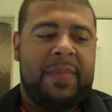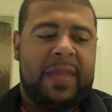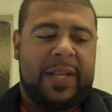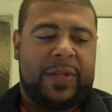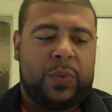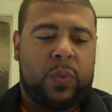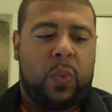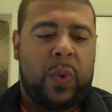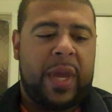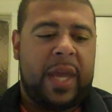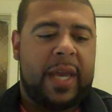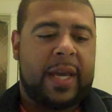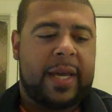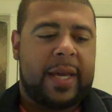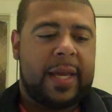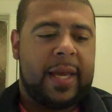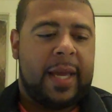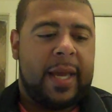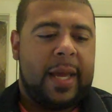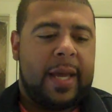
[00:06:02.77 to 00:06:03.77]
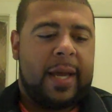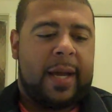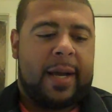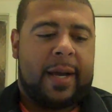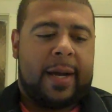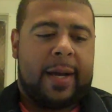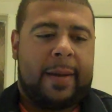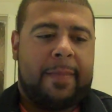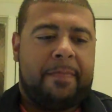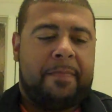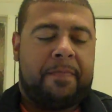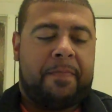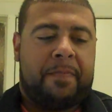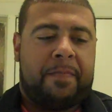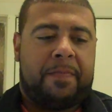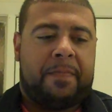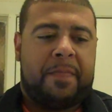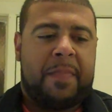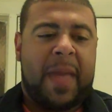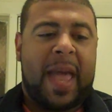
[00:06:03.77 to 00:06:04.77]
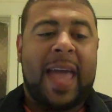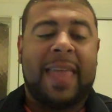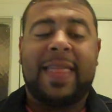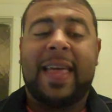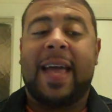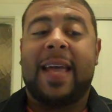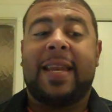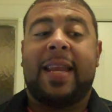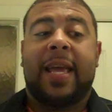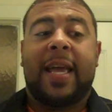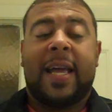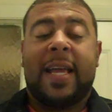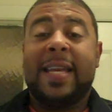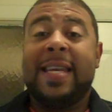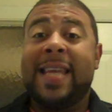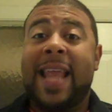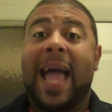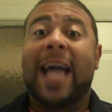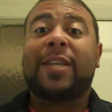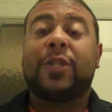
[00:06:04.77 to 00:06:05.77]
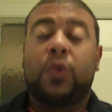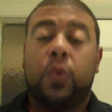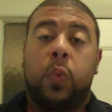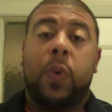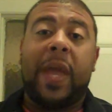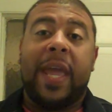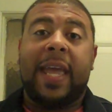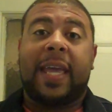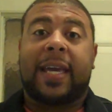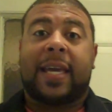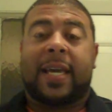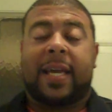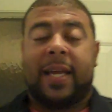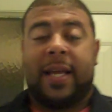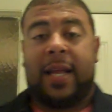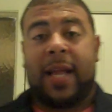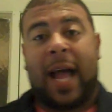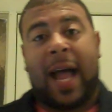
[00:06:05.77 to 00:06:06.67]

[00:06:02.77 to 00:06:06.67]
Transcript: this week. And then next week,